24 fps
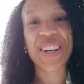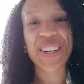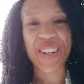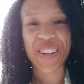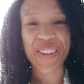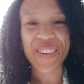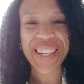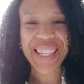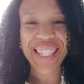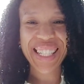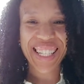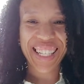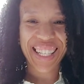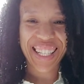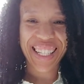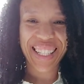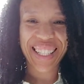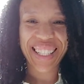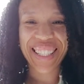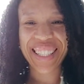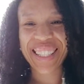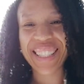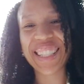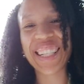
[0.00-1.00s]

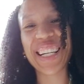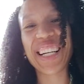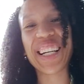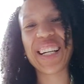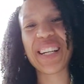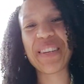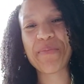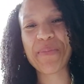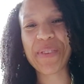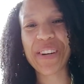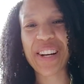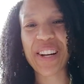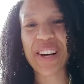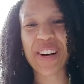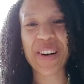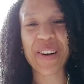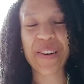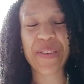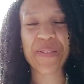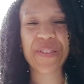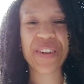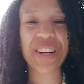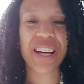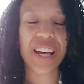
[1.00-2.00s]
Greetings, dearly
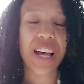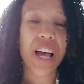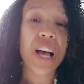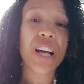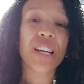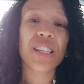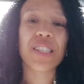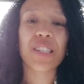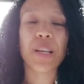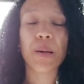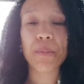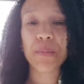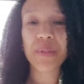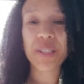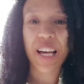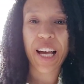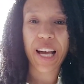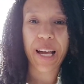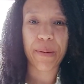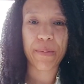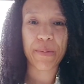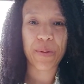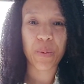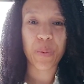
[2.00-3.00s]
beloved.
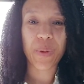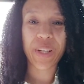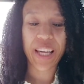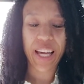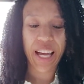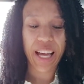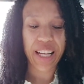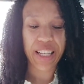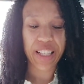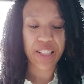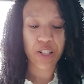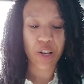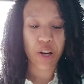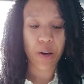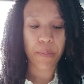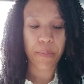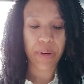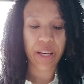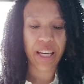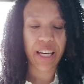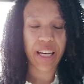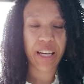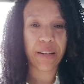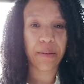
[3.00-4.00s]
Sometimes we end up
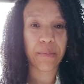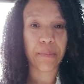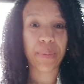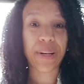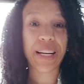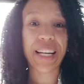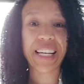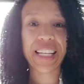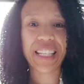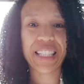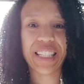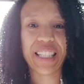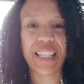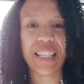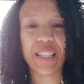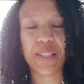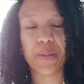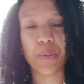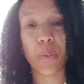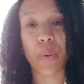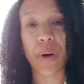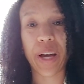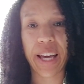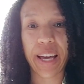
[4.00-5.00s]
in places
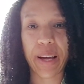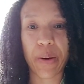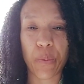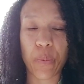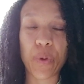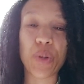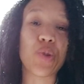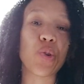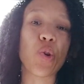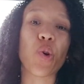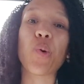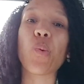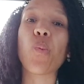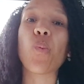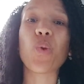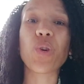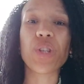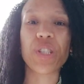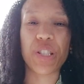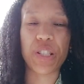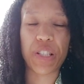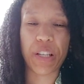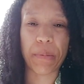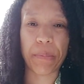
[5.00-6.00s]
where we don't
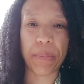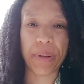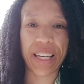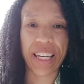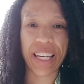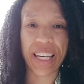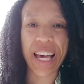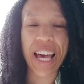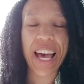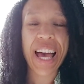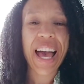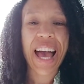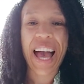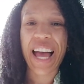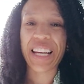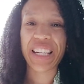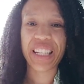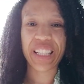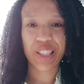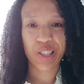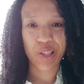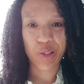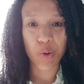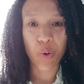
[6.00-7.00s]
want to be, and
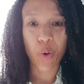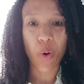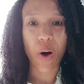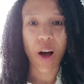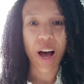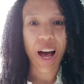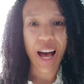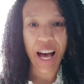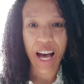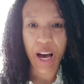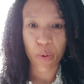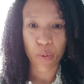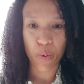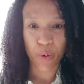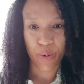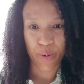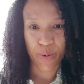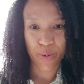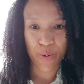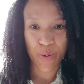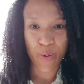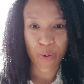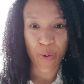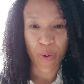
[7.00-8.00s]
it's not our
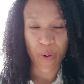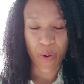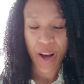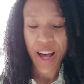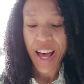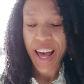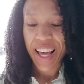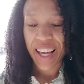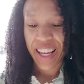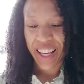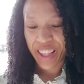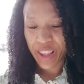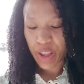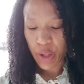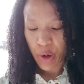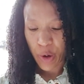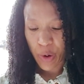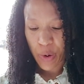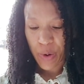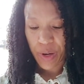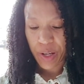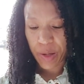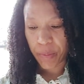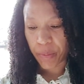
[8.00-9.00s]
fault. In the
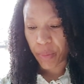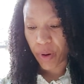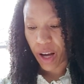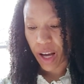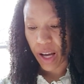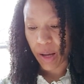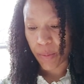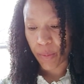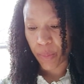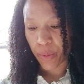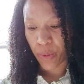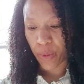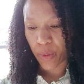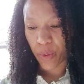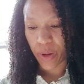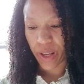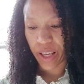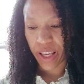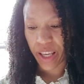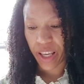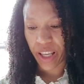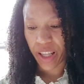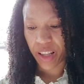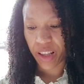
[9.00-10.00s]
Holy Bible,
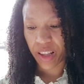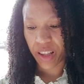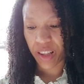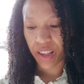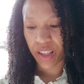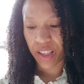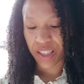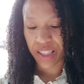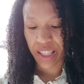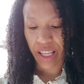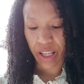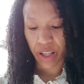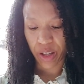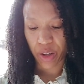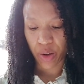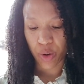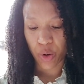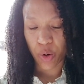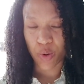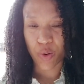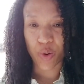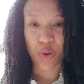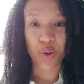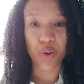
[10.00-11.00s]
in Second
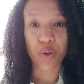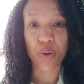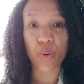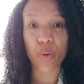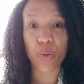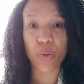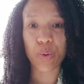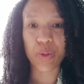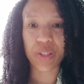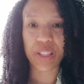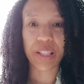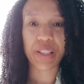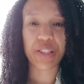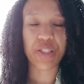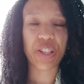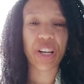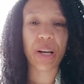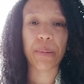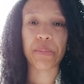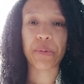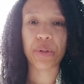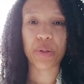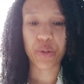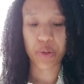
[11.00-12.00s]
Chronicles and
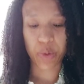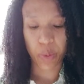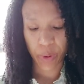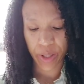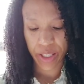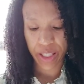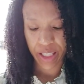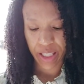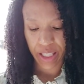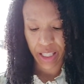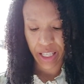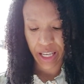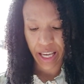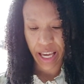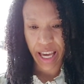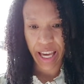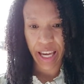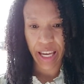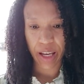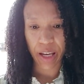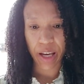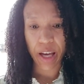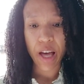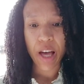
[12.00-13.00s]
chapter
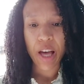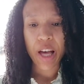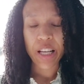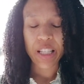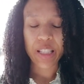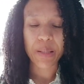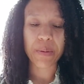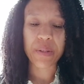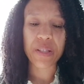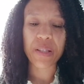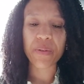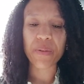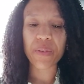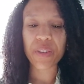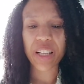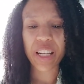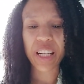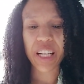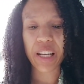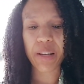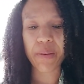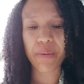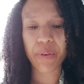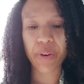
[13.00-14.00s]
28,
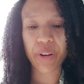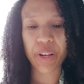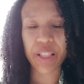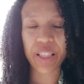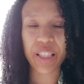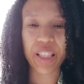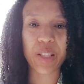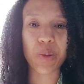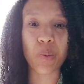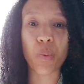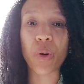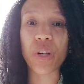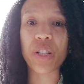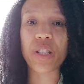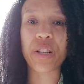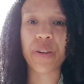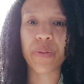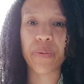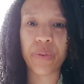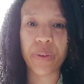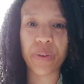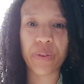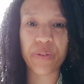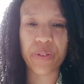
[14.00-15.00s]
specifically verses 1 to
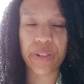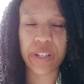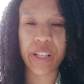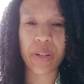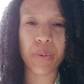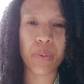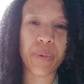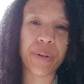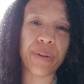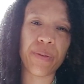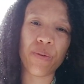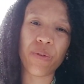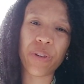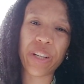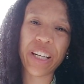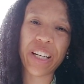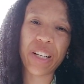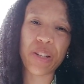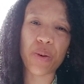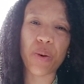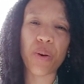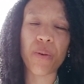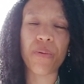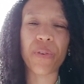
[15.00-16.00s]
15, we
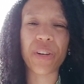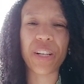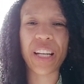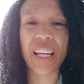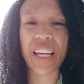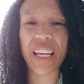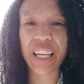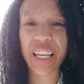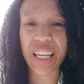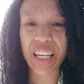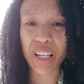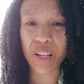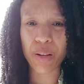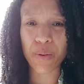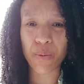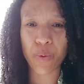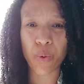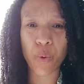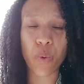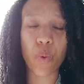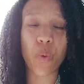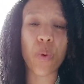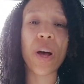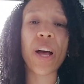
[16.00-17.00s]
read of an
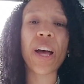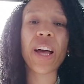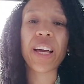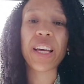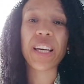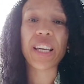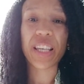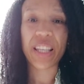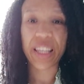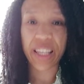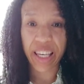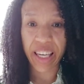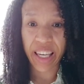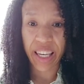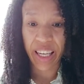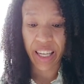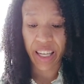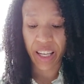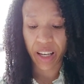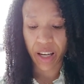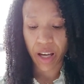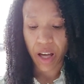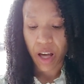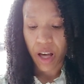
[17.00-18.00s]
evil
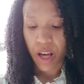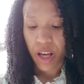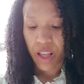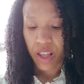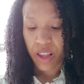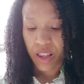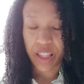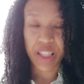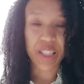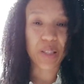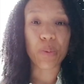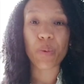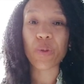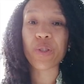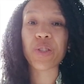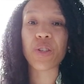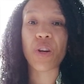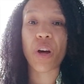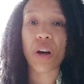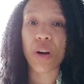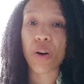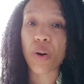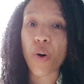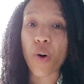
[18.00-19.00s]
king. This wasn't
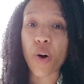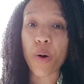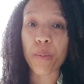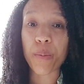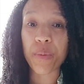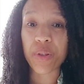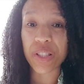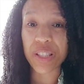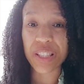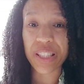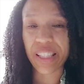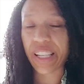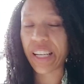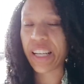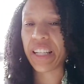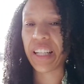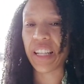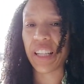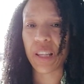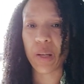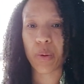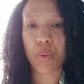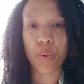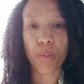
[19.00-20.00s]
uncommon. Sadly,
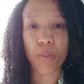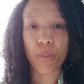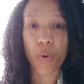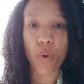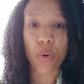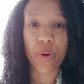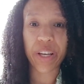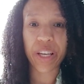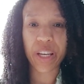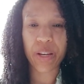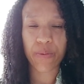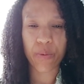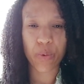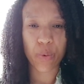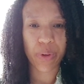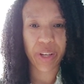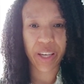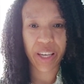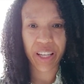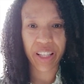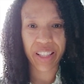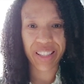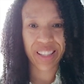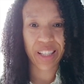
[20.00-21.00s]
there were more evil
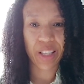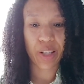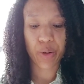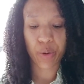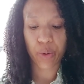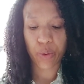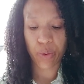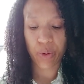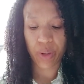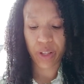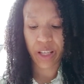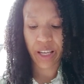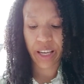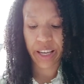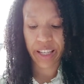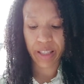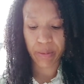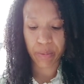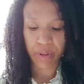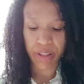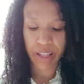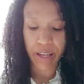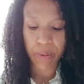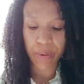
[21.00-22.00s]
kings than good kings,
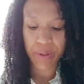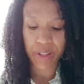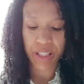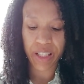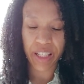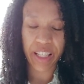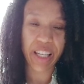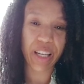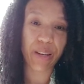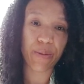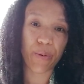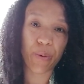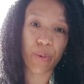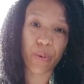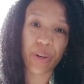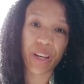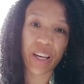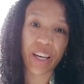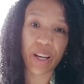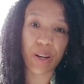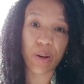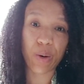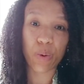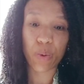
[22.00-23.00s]
but there was an evil
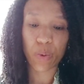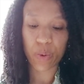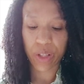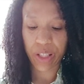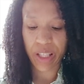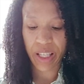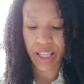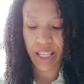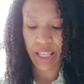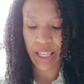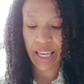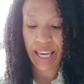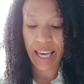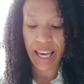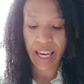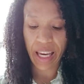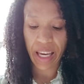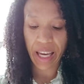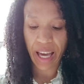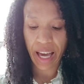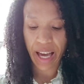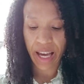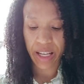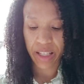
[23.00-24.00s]
king called King
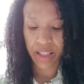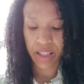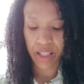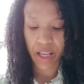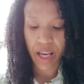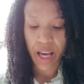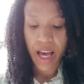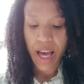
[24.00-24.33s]
Ahaz.